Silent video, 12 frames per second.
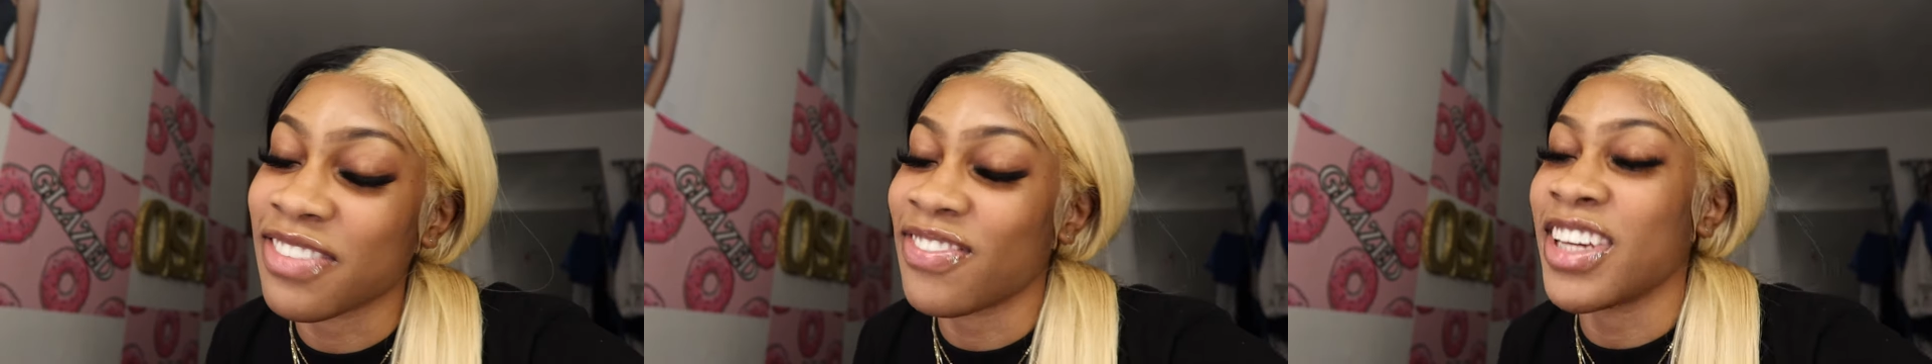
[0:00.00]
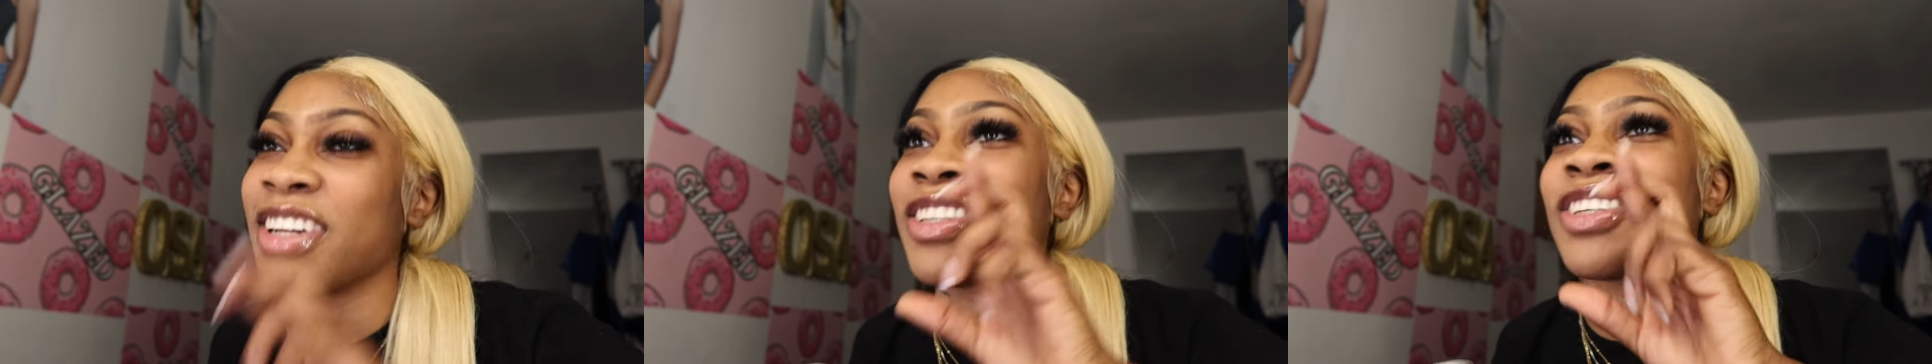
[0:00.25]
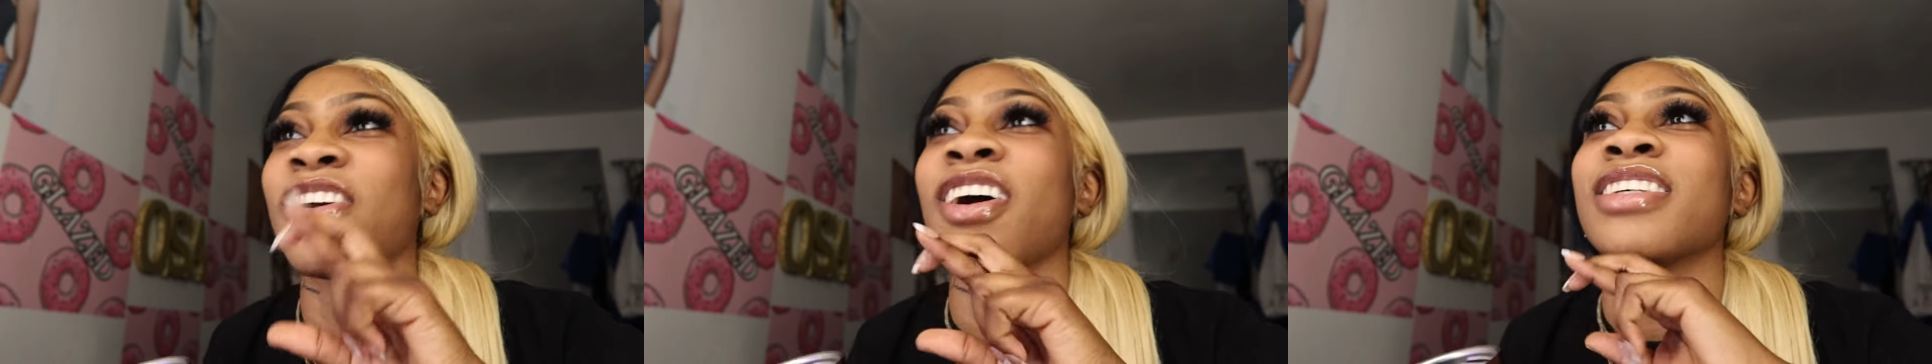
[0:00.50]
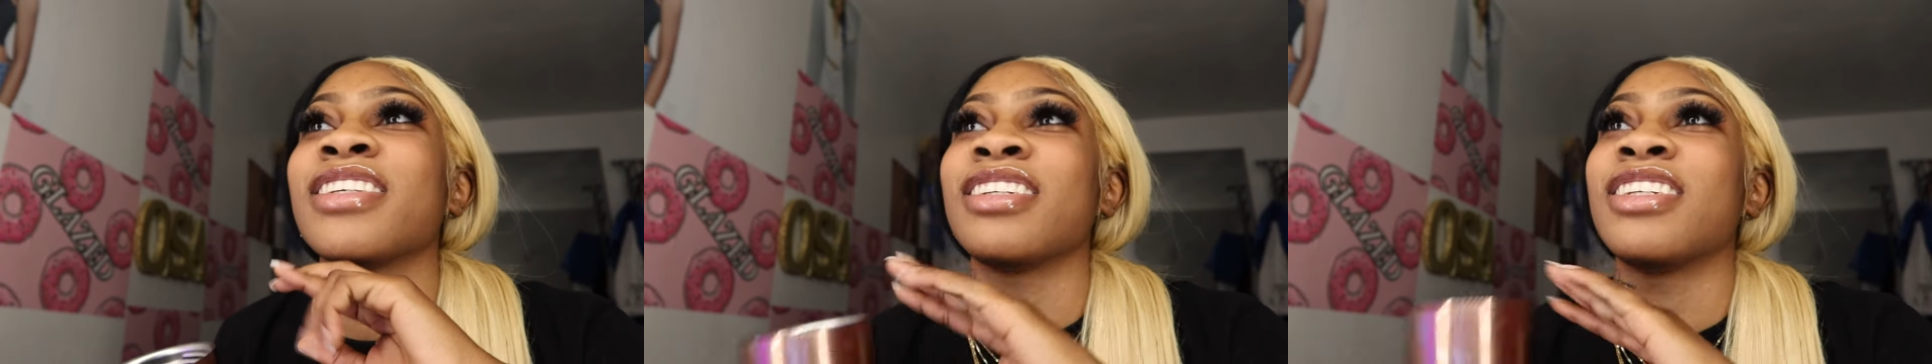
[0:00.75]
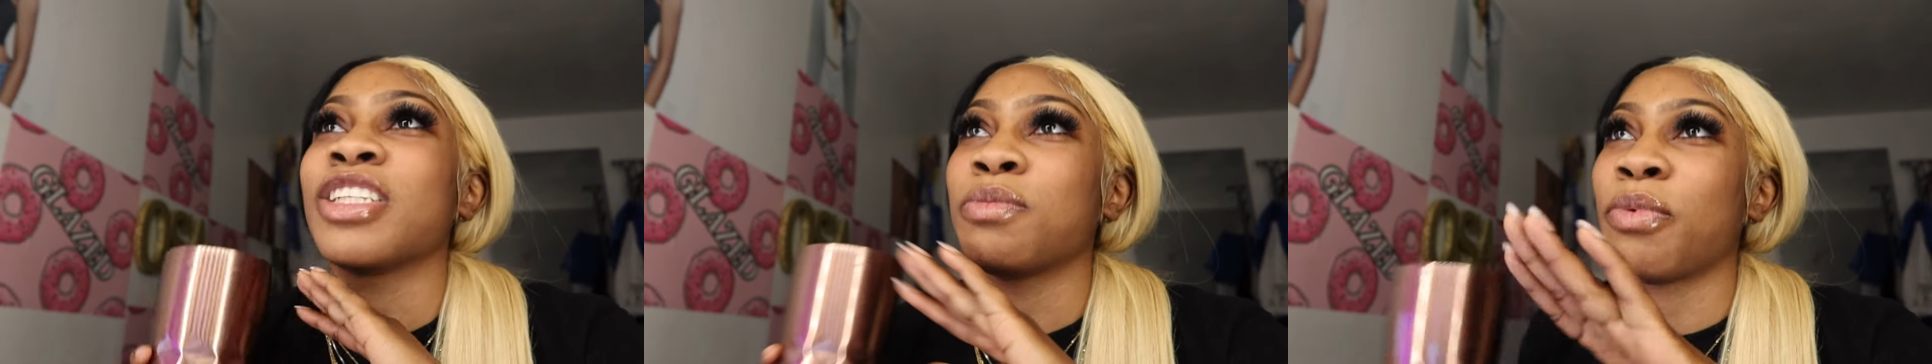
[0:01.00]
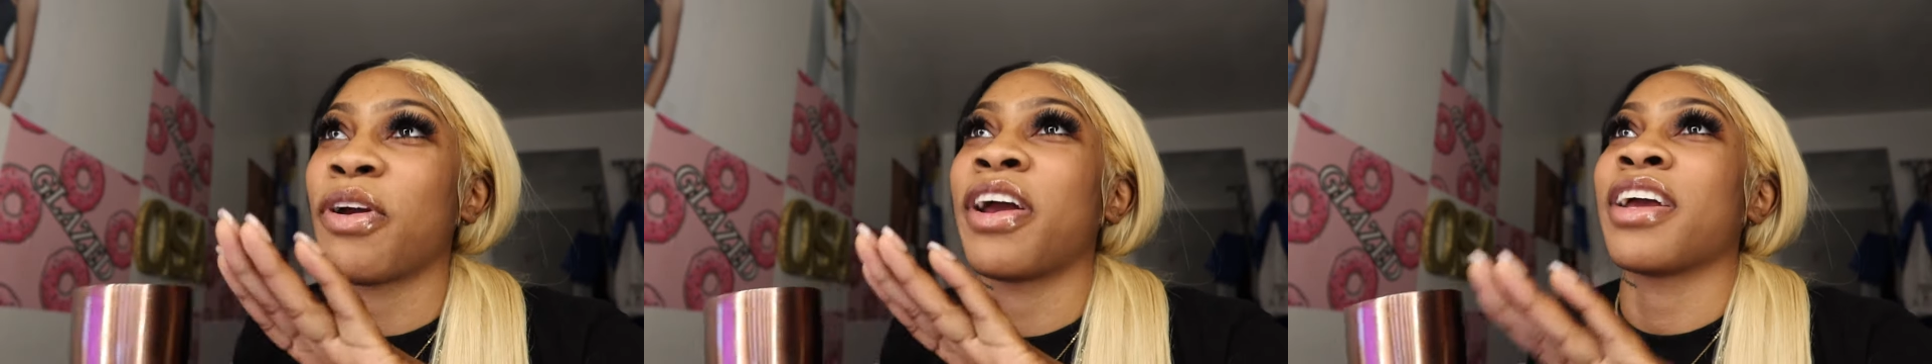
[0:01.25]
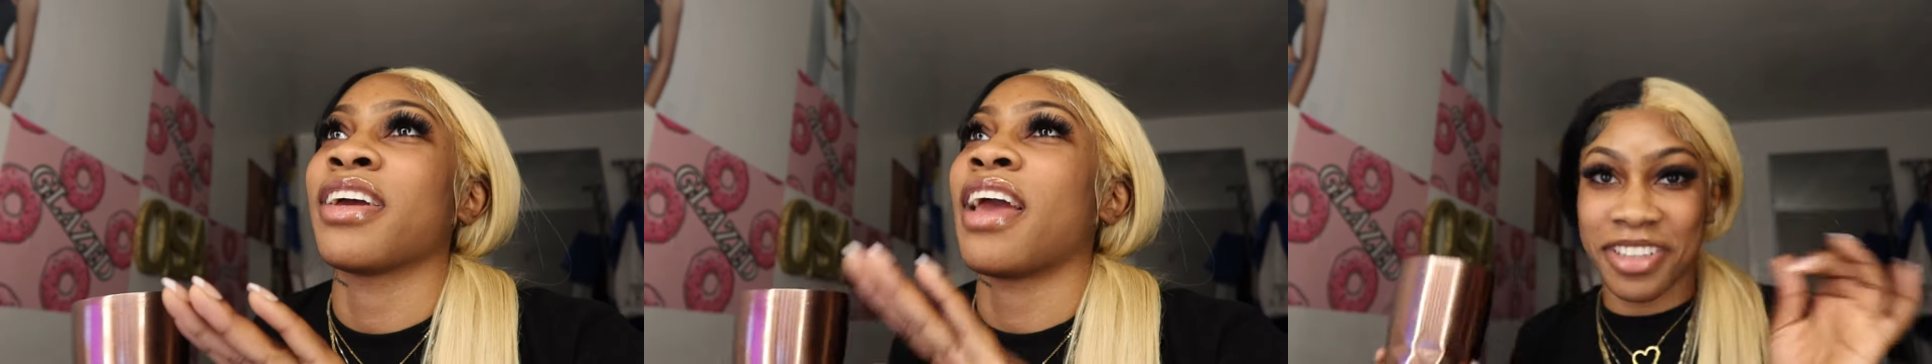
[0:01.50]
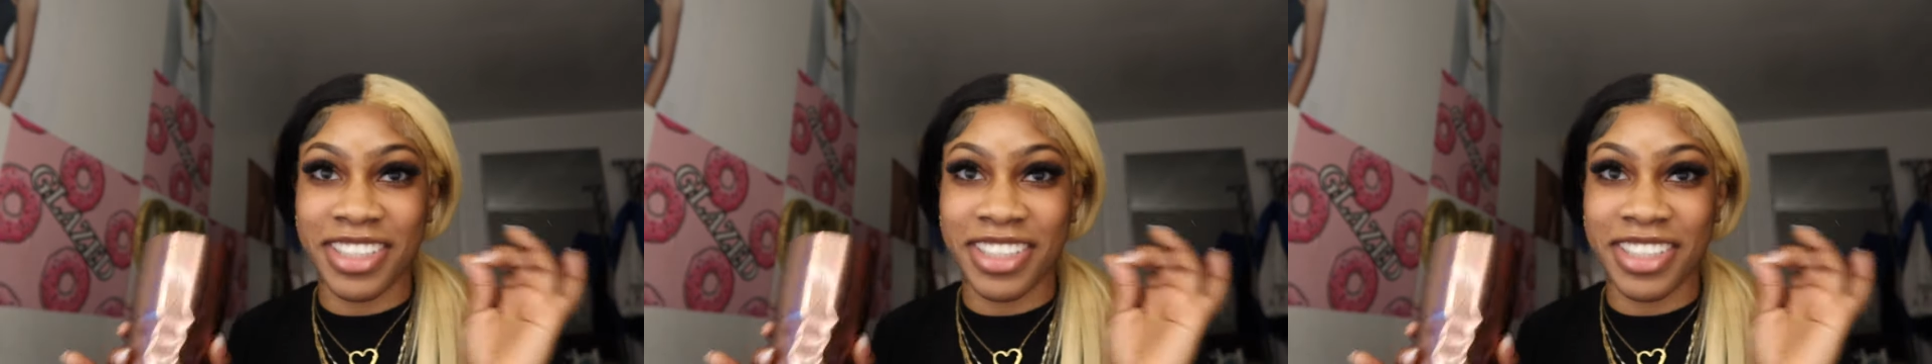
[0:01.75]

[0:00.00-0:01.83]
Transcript: Fingers crossed, just pray.